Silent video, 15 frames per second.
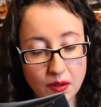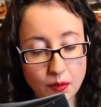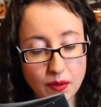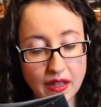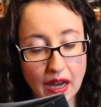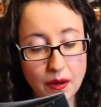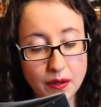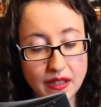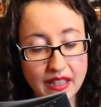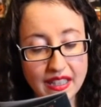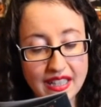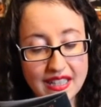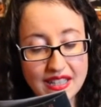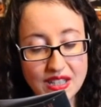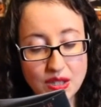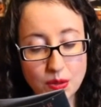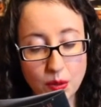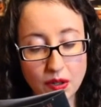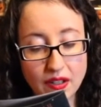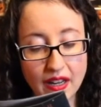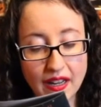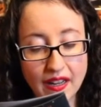Without Gideon's
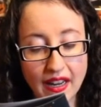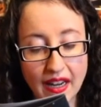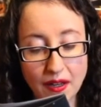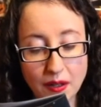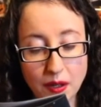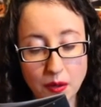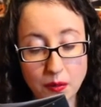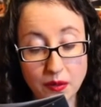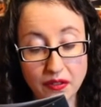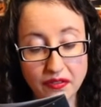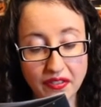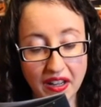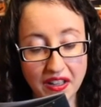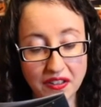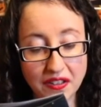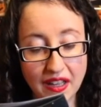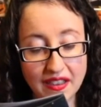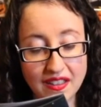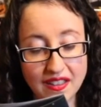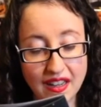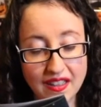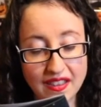sword, Hero will fail and
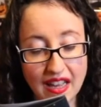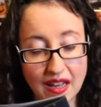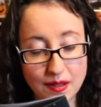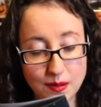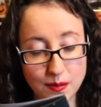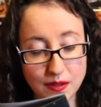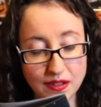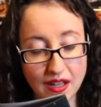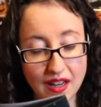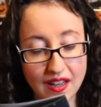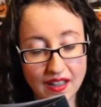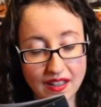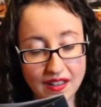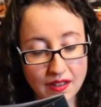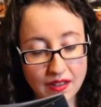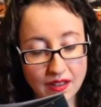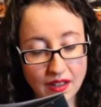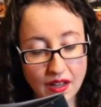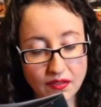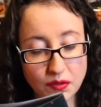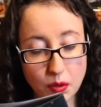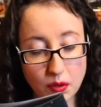the Ninth House will die.
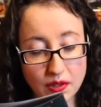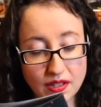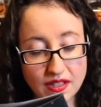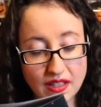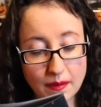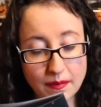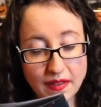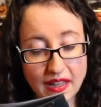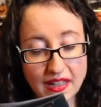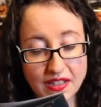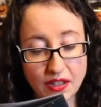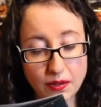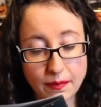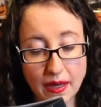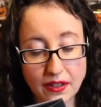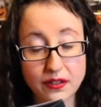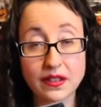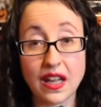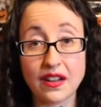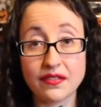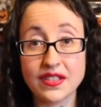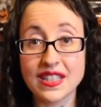Of course, some things are better
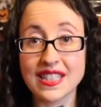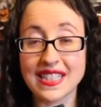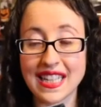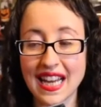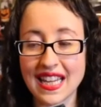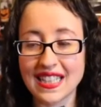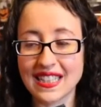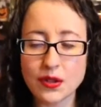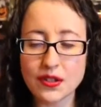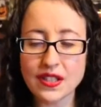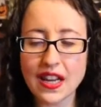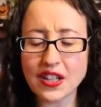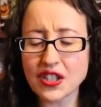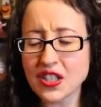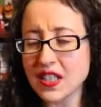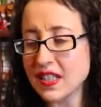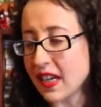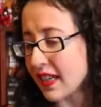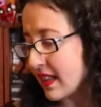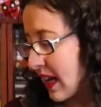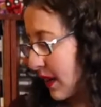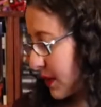left dead. There's actually a
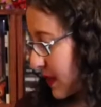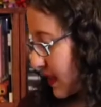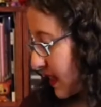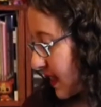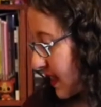Ninth House in